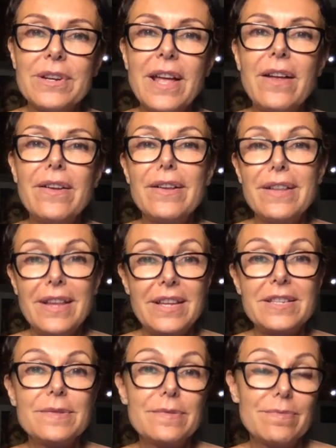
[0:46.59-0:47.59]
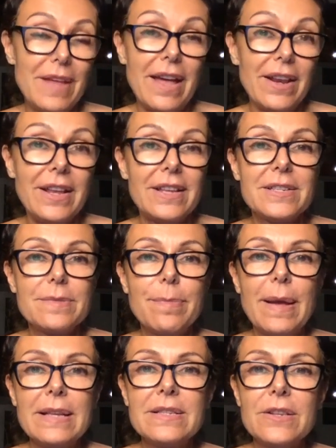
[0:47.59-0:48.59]
Derek is
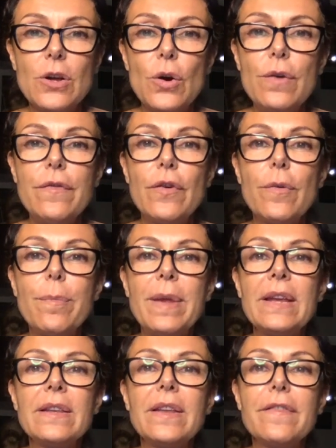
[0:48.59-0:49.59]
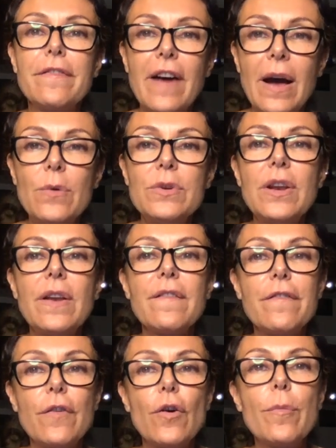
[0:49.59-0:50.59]
best known for being the founder and
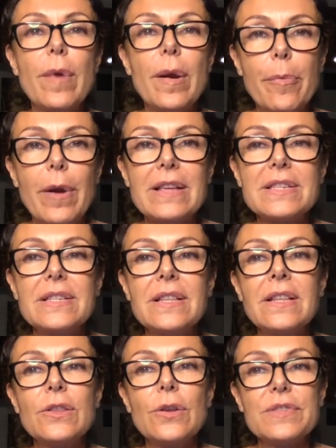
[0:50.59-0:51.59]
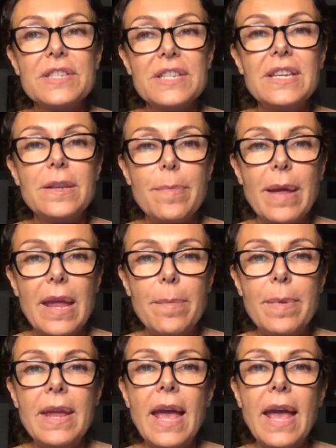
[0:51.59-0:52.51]
former president of CD Baby,